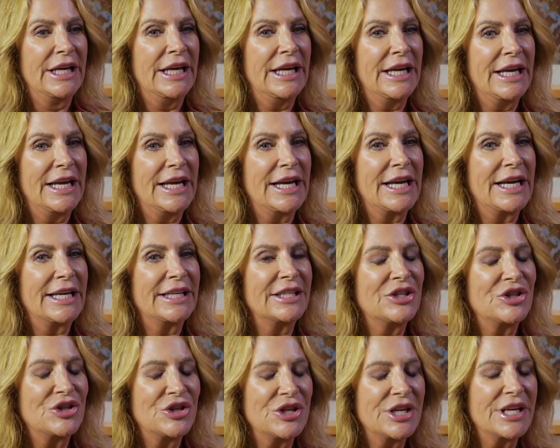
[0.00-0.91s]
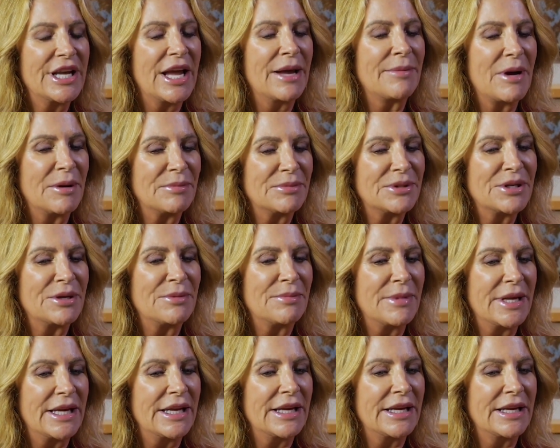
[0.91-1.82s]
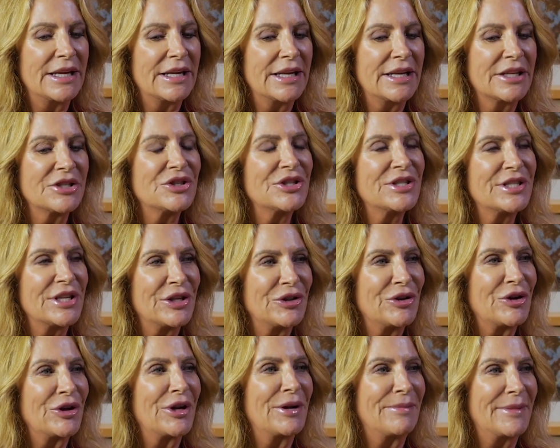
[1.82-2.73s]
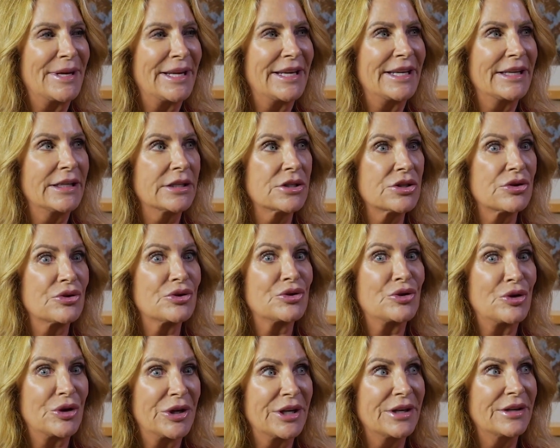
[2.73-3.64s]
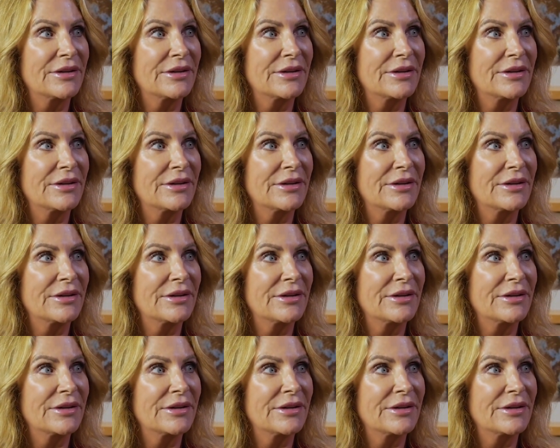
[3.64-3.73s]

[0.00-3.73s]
and she came up to me and she said, look at me. She goes, look